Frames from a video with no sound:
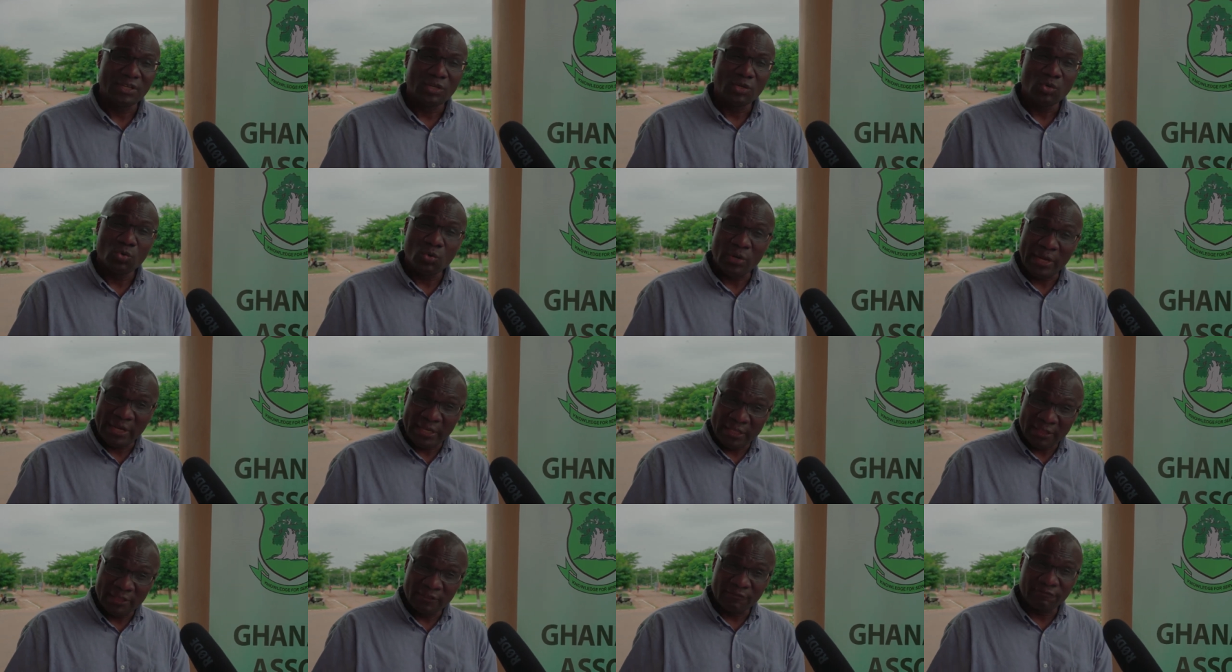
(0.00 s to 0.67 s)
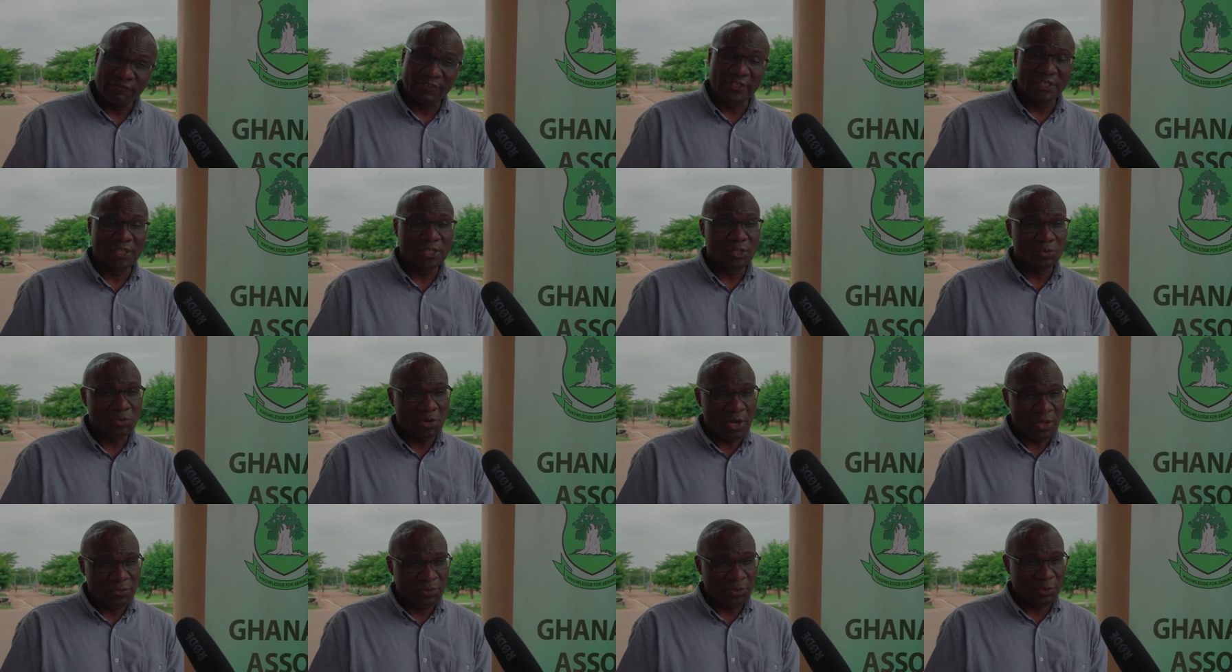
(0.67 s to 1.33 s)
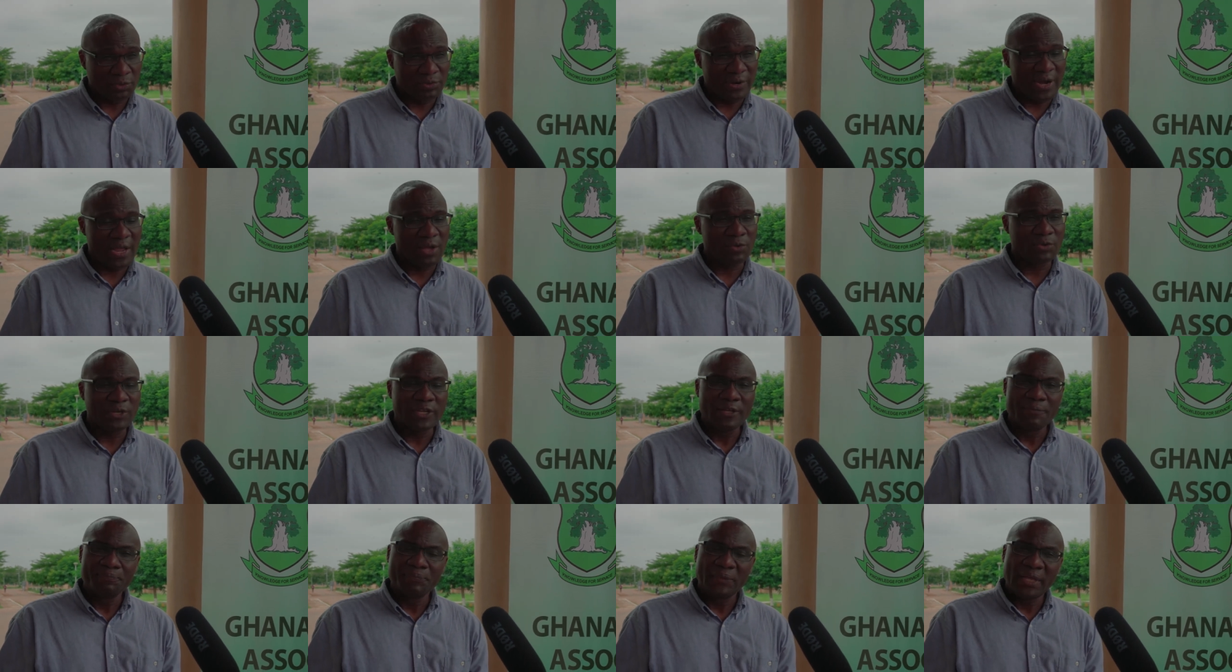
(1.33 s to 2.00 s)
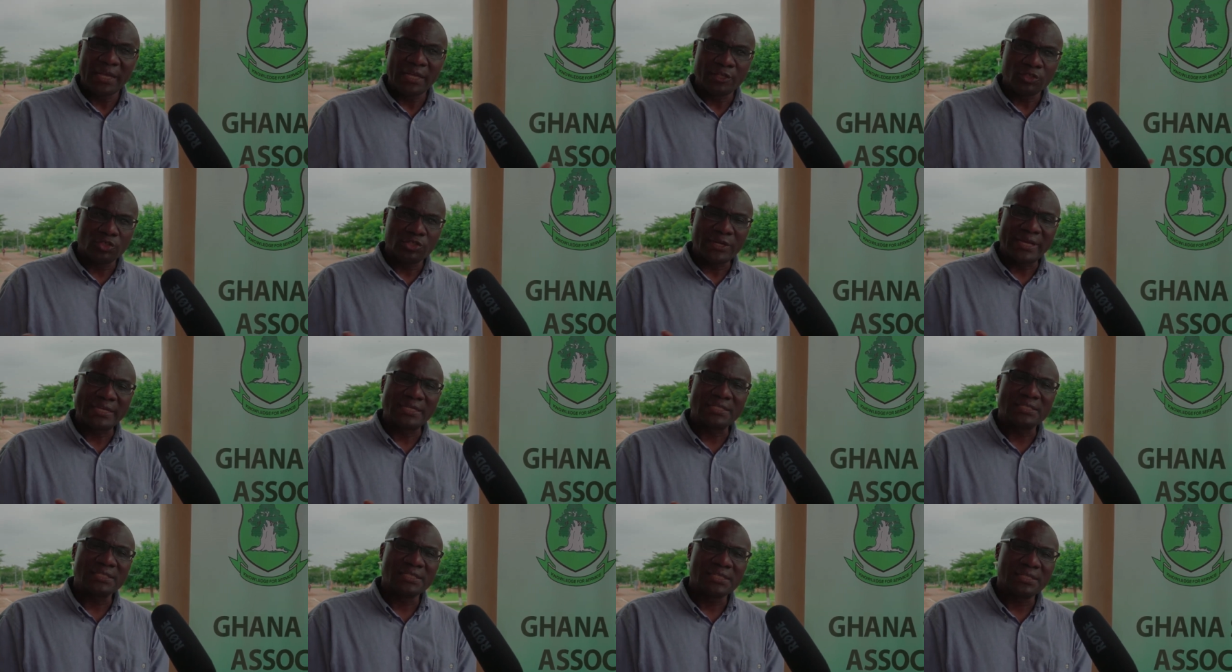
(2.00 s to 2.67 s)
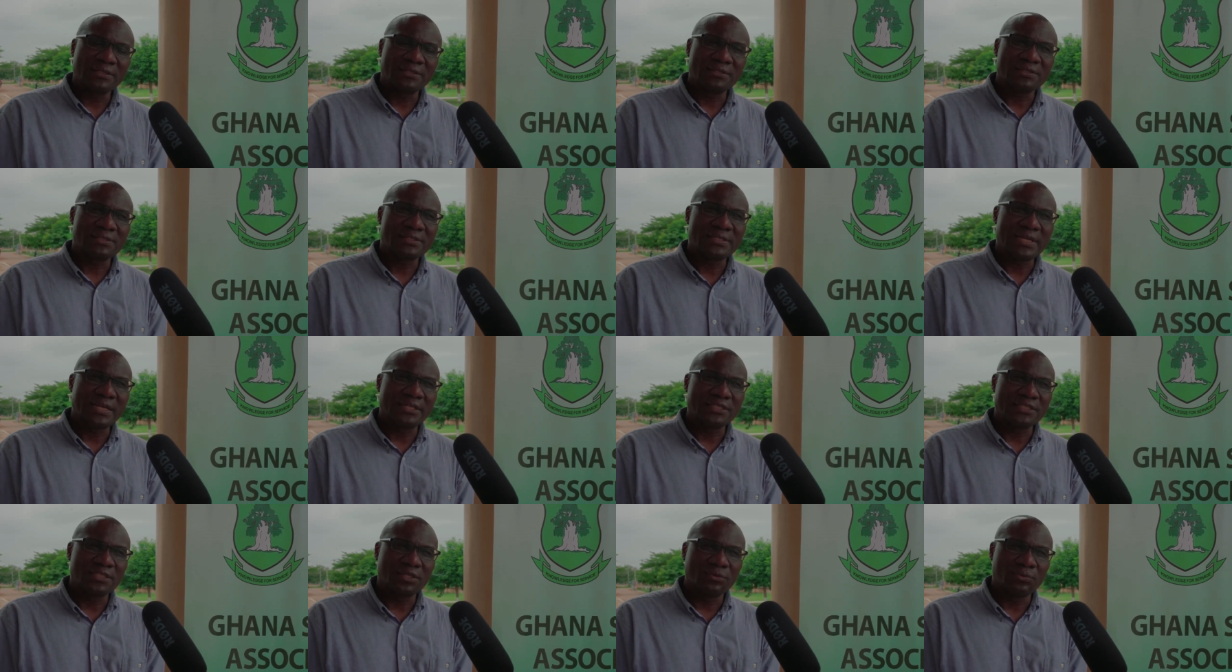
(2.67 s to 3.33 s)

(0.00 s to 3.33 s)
who are in the field who are on the ground and trying to see the extent to